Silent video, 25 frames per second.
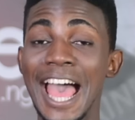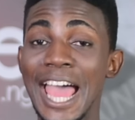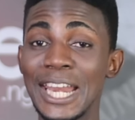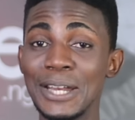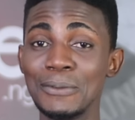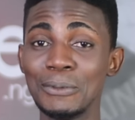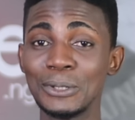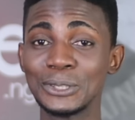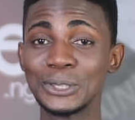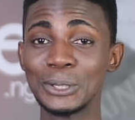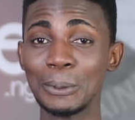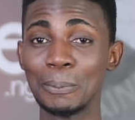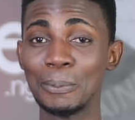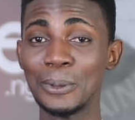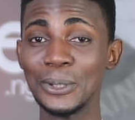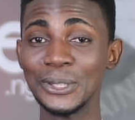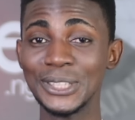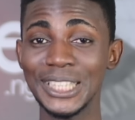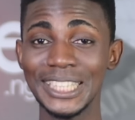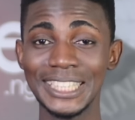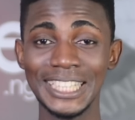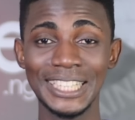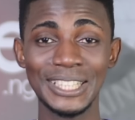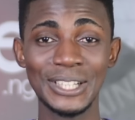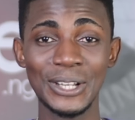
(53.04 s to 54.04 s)
Annie was
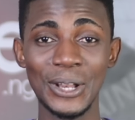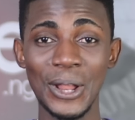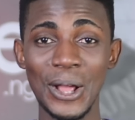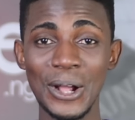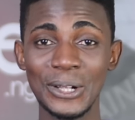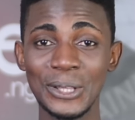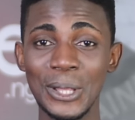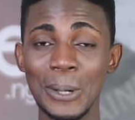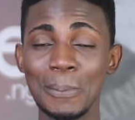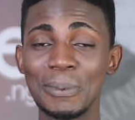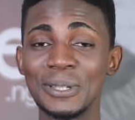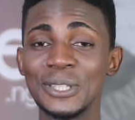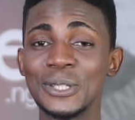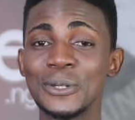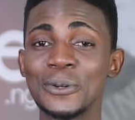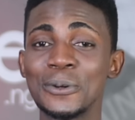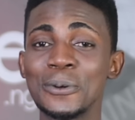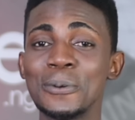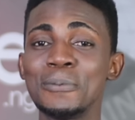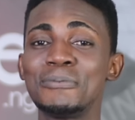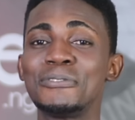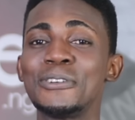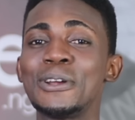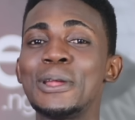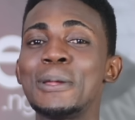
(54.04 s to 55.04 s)
supposedly locked up in the
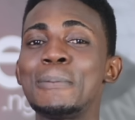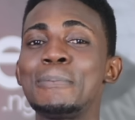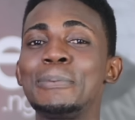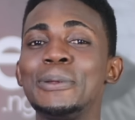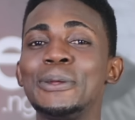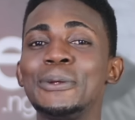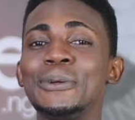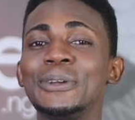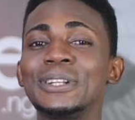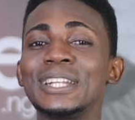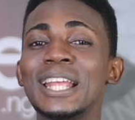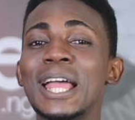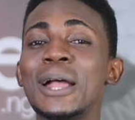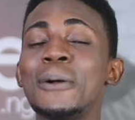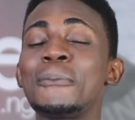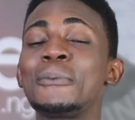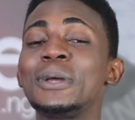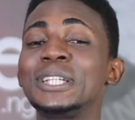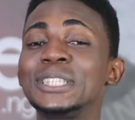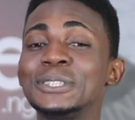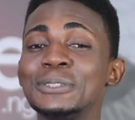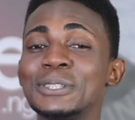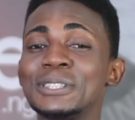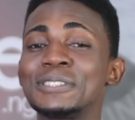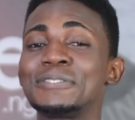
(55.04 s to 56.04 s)
room for a period, and when
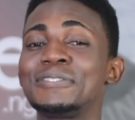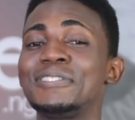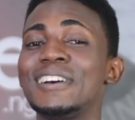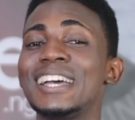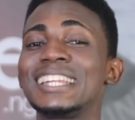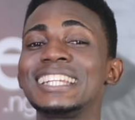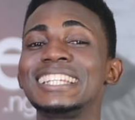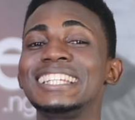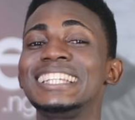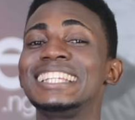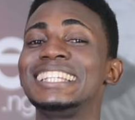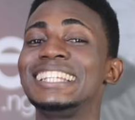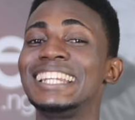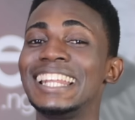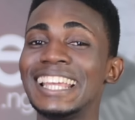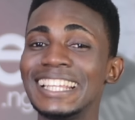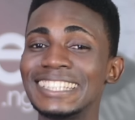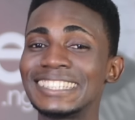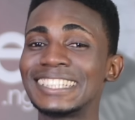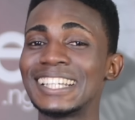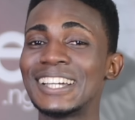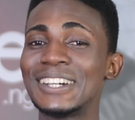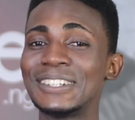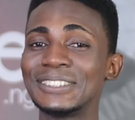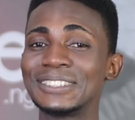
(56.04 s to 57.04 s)
she was finally
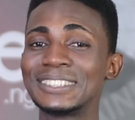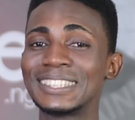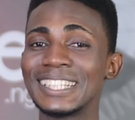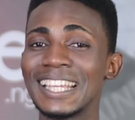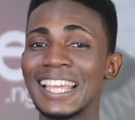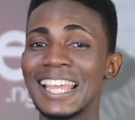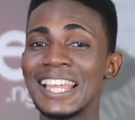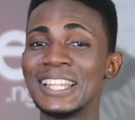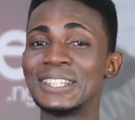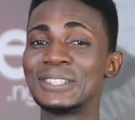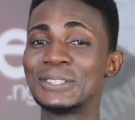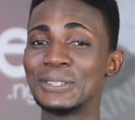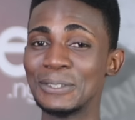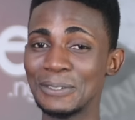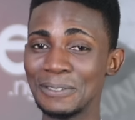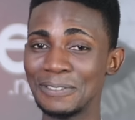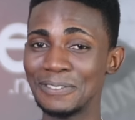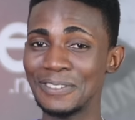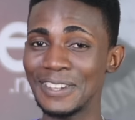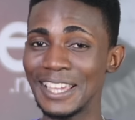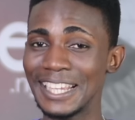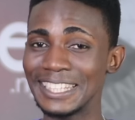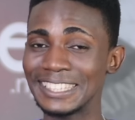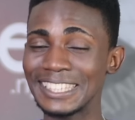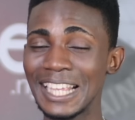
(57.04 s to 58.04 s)
let out, two
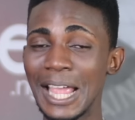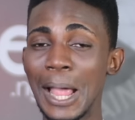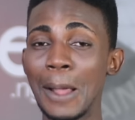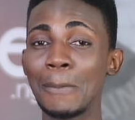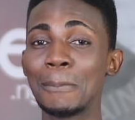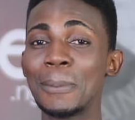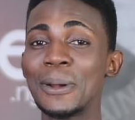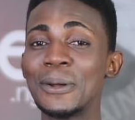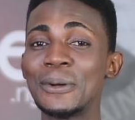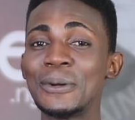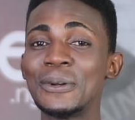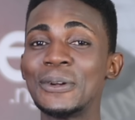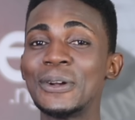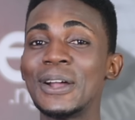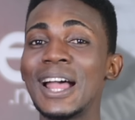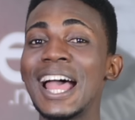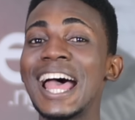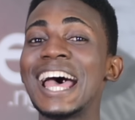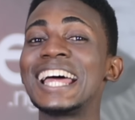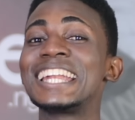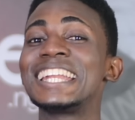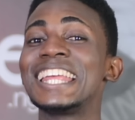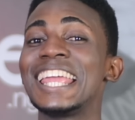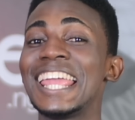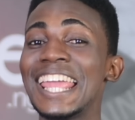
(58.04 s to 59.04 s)
face and Quero
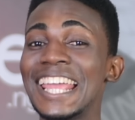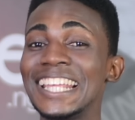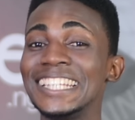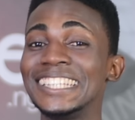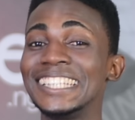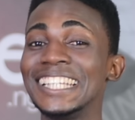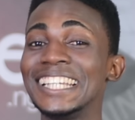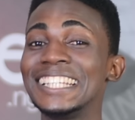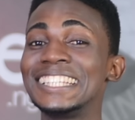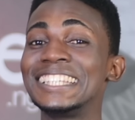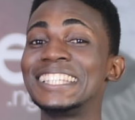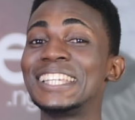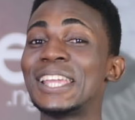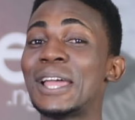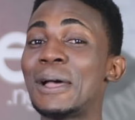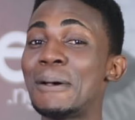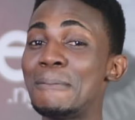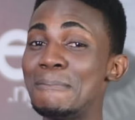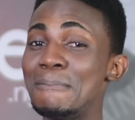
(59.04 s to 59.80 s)
had ended their